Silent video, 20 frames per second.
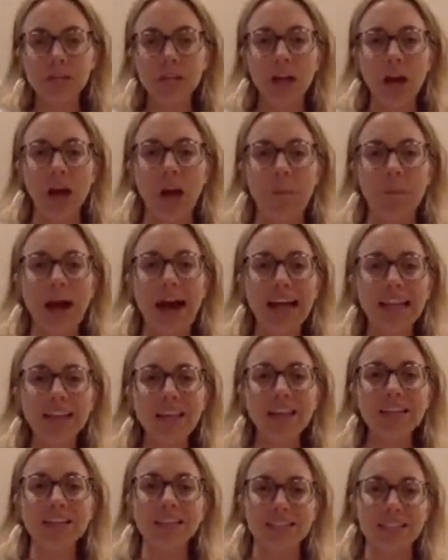I
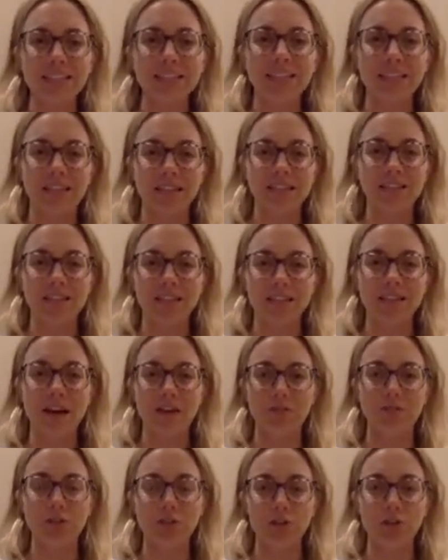like listening to
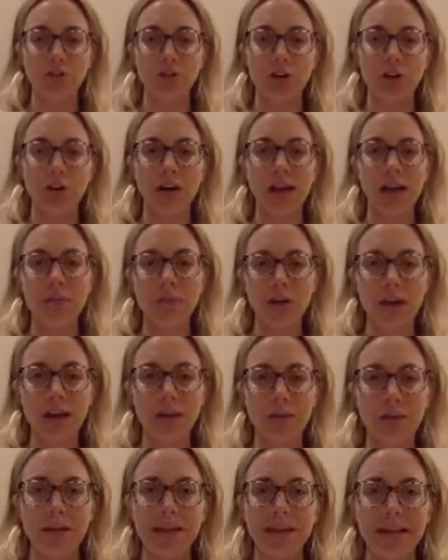stuff for sure.
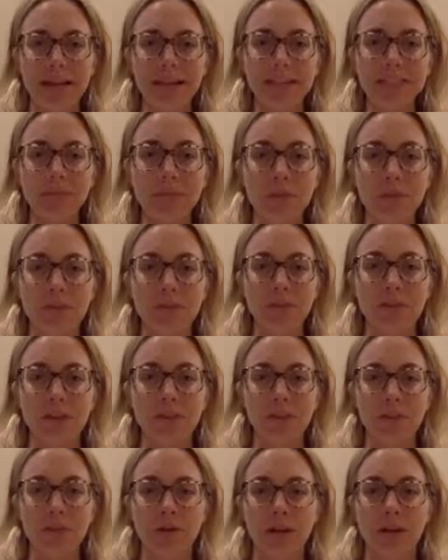Abraham Hicks, people love
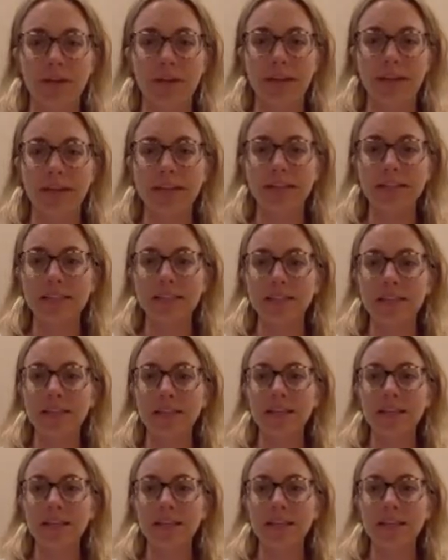Abraham Hicks.